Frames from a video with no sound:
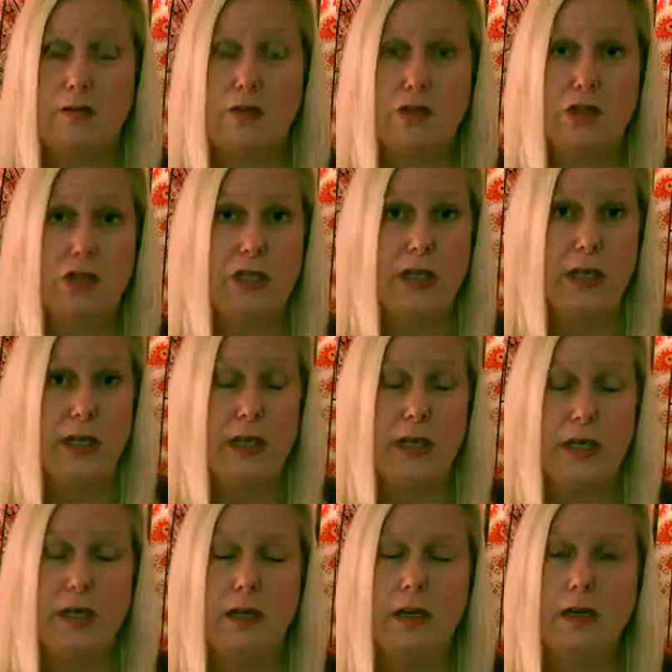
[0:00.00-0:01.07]

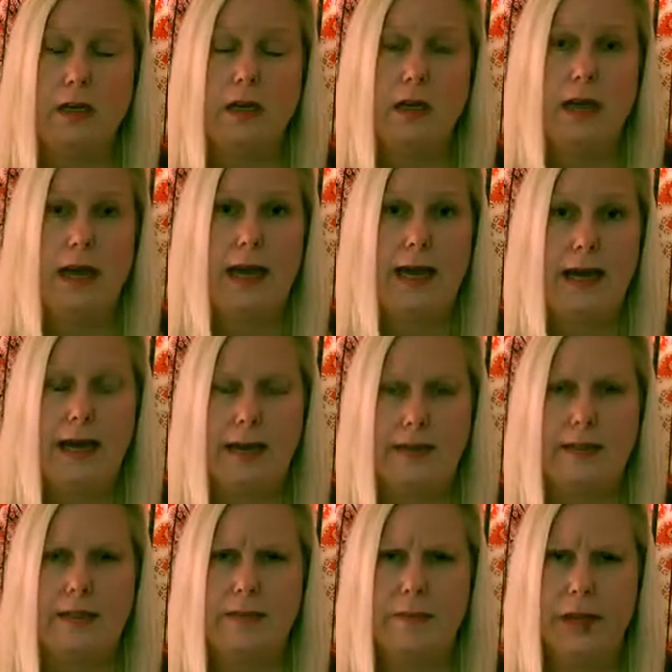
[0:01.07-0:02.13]
She
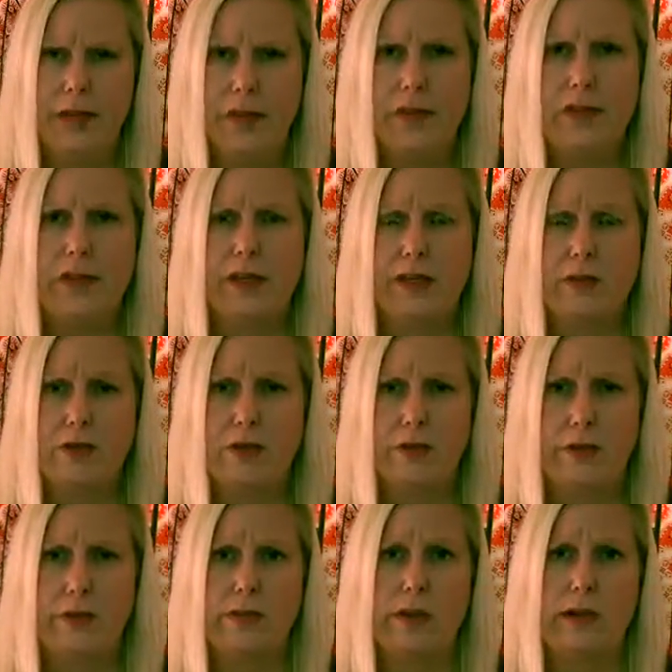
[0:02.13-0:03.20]
had some health
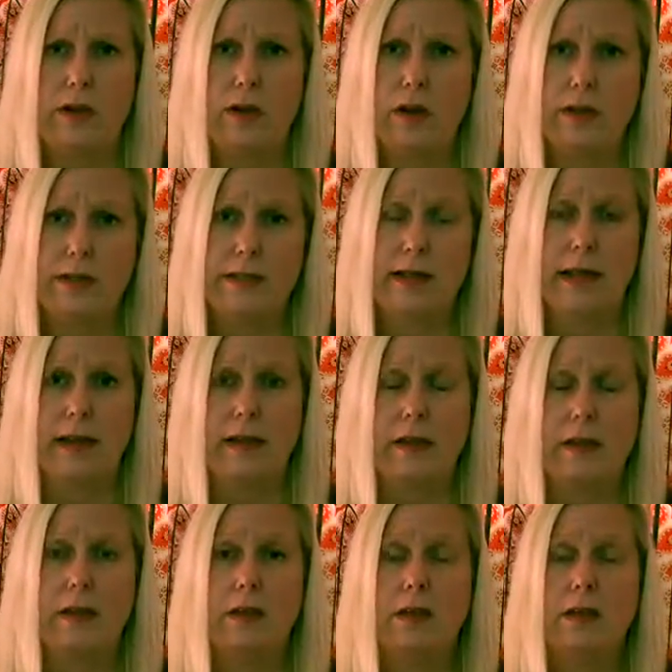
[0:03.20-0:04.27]
issues, had a heart
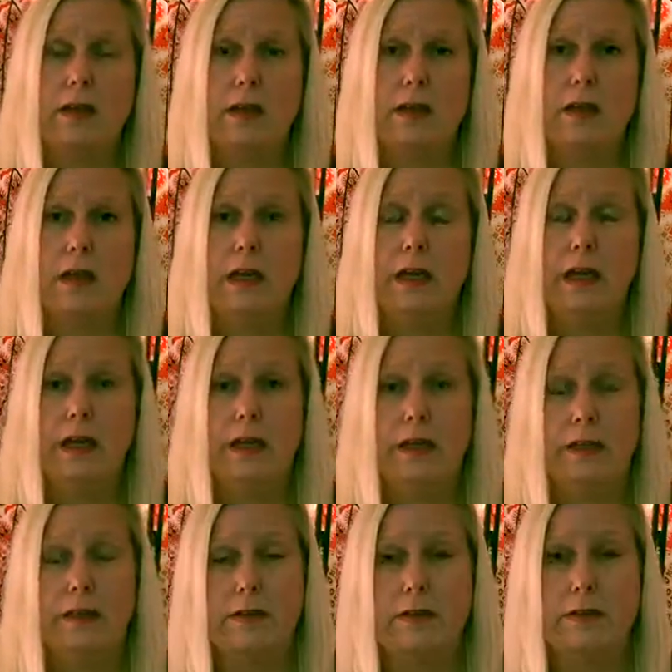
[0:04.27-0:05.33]
attack,
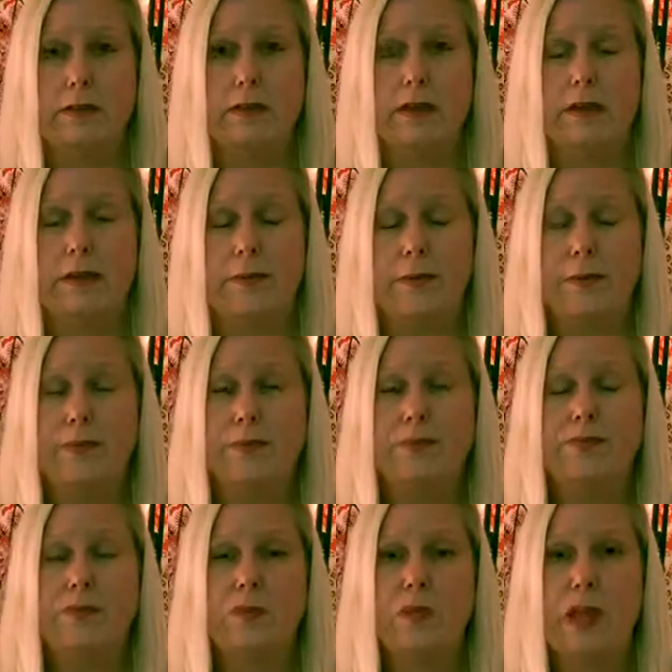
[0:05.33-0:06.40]
and
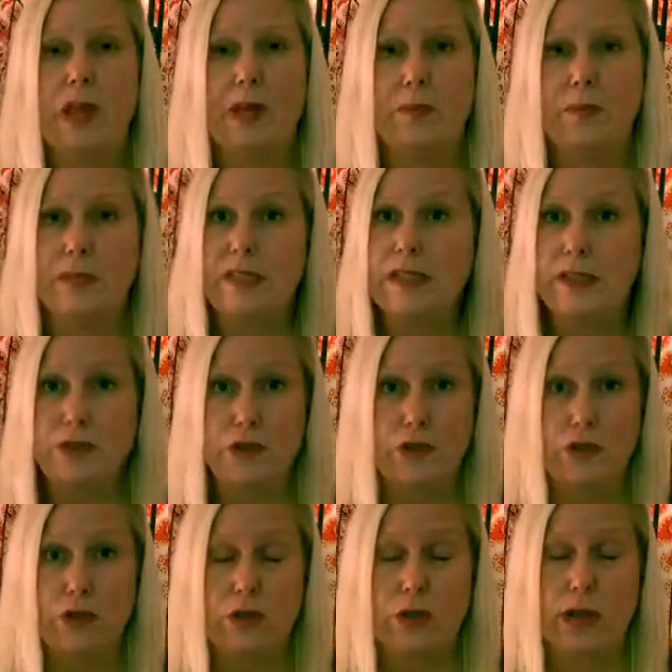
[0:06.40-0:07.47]
had a
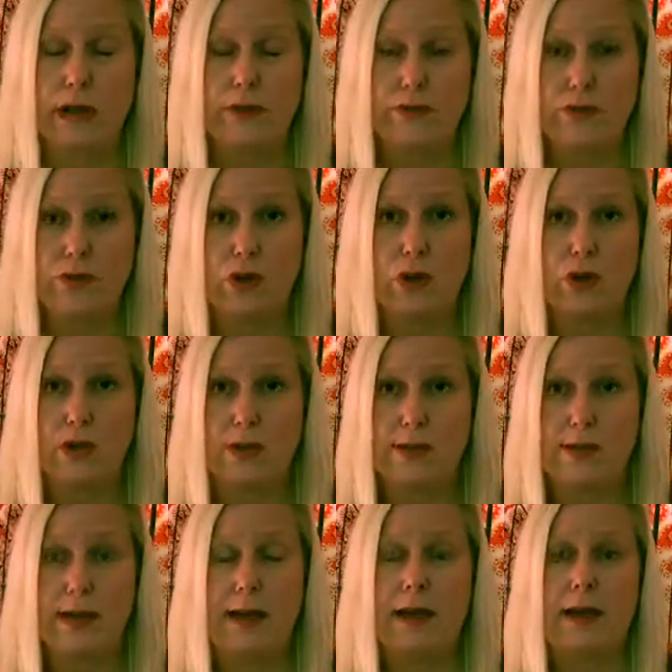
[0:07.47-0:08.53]
procedure after the heart
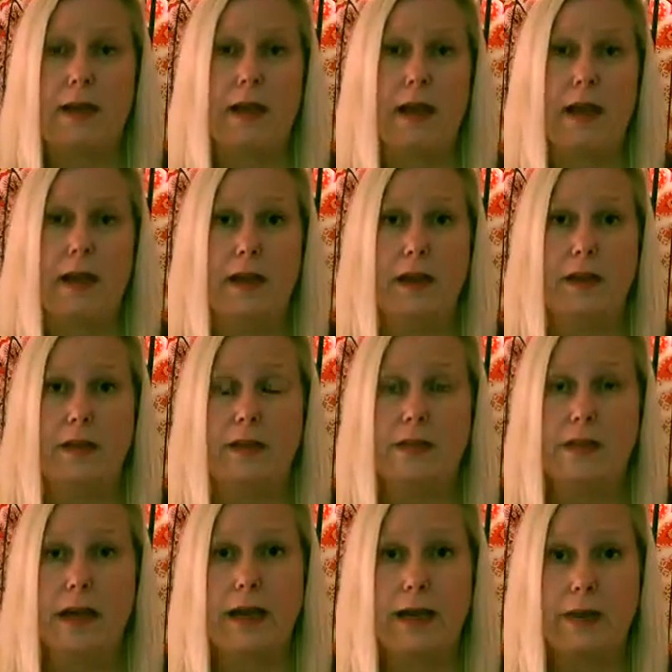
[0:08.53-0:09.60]
attack and
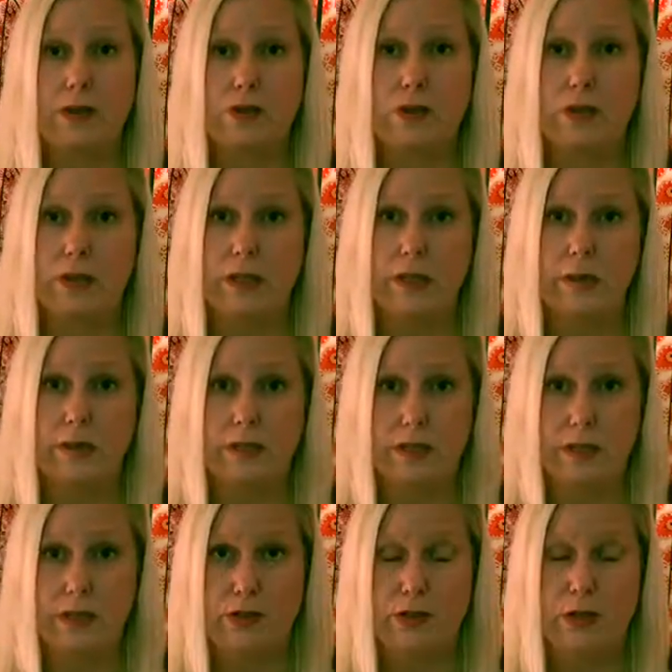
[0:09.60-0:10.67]
died during the
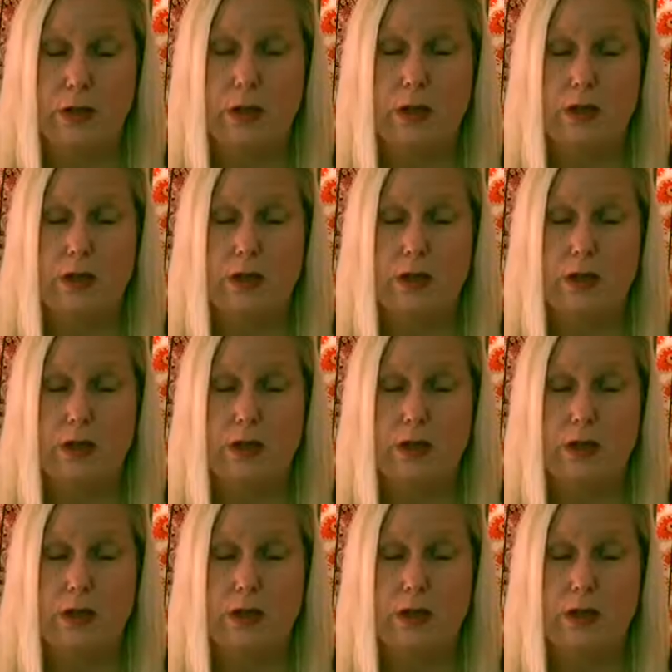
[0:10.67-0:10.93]
procedure.